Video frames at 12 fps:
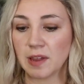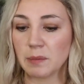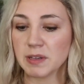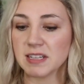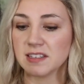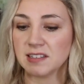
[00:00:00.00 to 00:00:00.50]

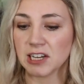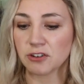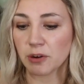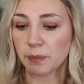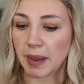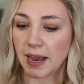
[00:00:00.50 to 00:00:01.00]
family's
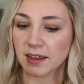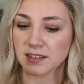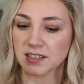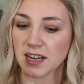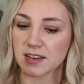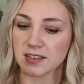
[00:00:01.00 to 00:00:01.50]
secret
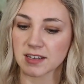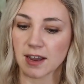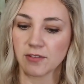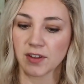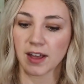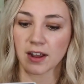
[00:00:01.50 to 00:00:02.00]
past and
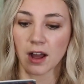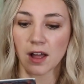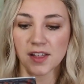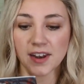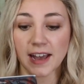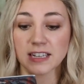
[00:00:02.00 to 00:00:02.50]
discover that
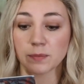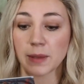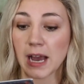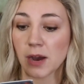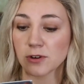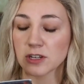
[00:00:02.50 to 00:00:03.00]
Colin has
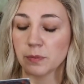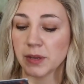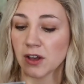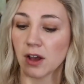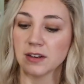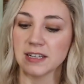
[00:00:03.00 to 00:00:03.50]
powers
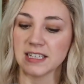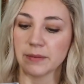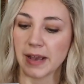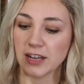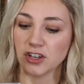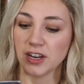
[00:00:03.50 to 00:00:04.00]
beyond his
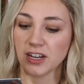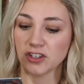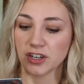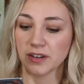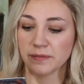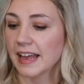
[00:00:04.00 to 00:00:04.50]

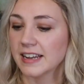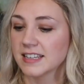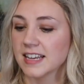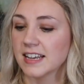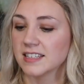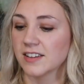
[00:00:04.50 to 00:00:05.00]
imagination. And it
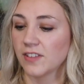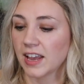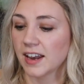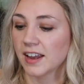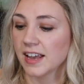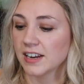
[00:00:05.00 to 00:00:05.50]
says if
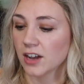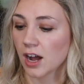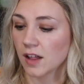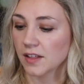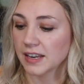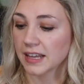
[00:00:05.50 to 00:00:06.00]
Anna and
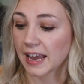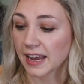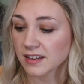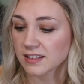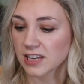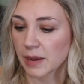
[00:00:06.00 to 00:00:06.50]
Colin
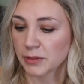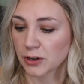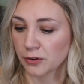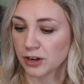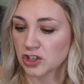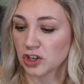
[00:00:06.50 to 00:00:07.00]
can't stop the
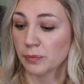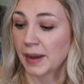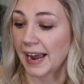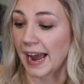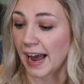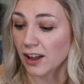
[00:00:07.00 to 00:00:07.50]
creature by
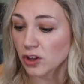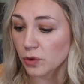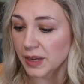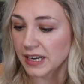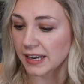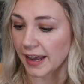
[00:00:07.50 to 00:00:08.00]

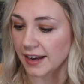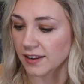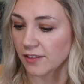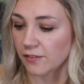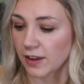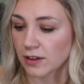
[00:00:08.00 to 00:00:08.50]
Halloween night,
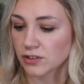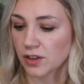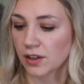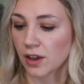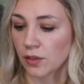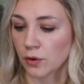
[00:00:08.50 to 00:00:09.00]
the veil to
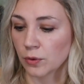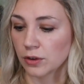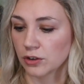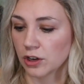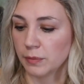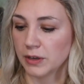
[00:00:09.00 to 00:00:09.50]
the other
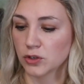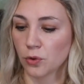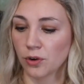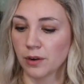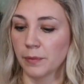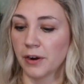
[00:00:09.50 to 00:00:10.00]
world could be
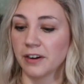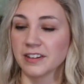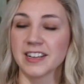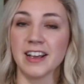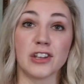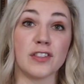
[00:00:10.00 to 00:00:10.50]
torn apart.
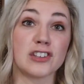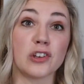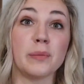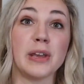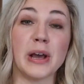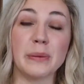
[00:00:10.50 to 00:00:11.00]
So this will
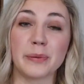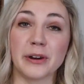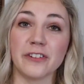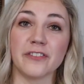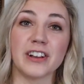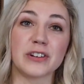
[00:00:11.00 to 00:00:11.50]
be a
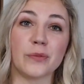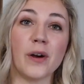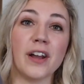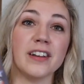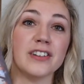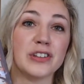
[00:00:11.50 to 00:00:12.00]
perfect
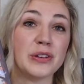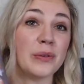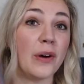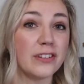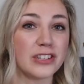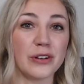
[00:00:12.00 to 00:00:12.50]
one to
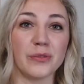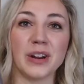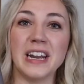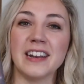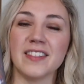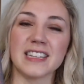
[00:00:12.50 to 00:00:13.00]
also
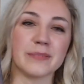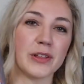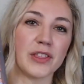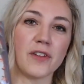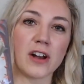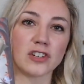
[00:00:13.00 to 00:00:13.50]
read this month
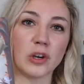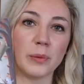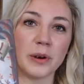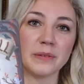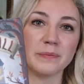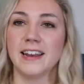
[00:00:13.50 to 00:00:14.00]
of
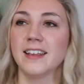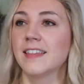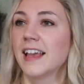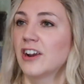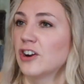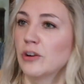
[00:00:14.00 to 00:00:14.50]
October. I need
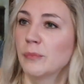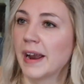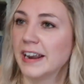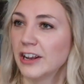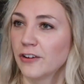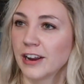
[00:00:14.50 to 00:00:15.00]
like a
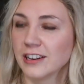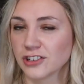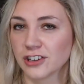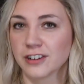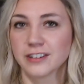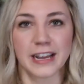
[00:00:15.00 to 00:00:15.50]
Hermione
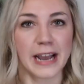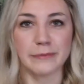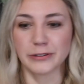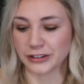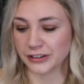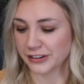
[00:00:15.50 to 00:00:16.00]
Granger time
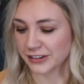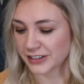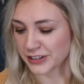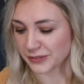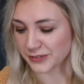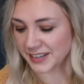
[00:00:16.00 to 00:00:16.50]
turner
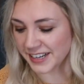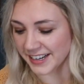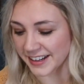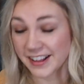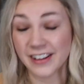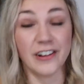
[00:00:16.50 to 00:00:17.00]
to
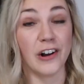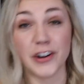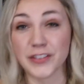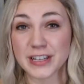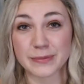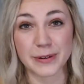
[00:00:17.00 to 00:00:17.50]
read all
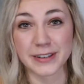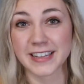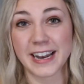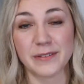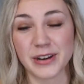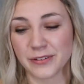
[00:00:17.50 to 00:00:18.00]
these books that
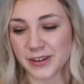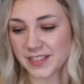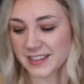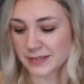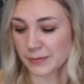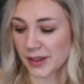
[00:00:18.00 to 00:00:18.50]
I want to read
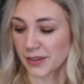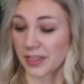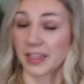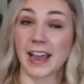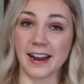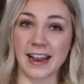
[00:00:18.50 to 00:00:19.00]
this month
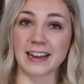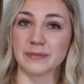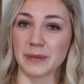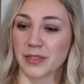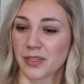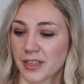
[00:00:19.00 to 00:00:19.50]
and next
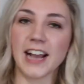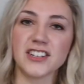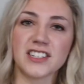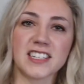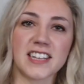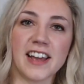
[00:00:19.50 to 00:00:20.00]
month. I
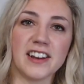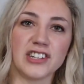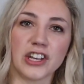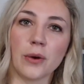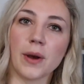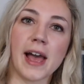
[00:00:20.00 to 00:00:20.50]
just decided to
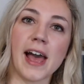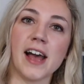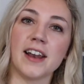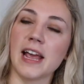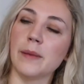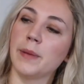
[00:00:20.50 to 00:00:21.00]
go
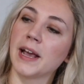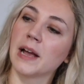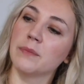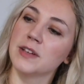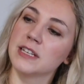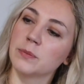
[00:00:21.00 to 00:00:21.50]
ahead and pick
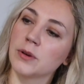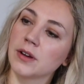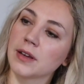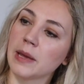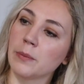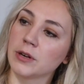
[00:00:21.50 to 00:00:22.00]
up this
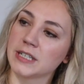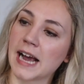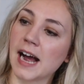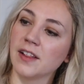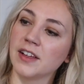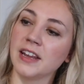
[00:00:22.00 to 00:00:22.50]
book,
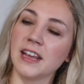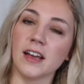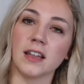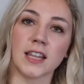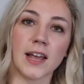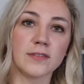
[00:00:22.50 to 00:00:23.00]
Immortality, A
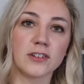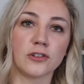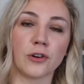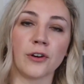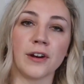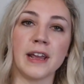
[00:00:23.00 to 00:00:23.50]
Love
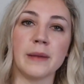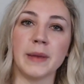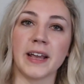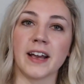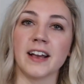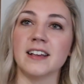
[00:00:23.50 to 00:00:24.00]
Story,
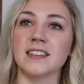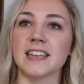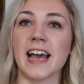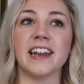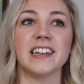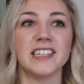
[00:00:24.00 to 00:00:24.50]
because
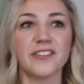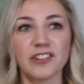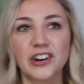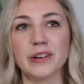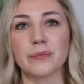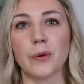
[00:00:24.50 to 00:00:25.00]
at a
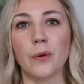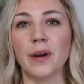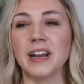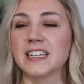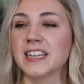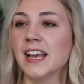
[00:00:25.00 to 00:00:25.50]
different
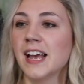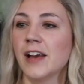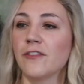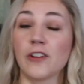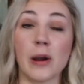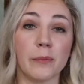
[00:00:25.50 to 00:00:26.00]
point
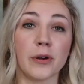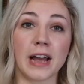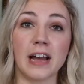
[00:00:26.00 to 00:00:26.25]
from Book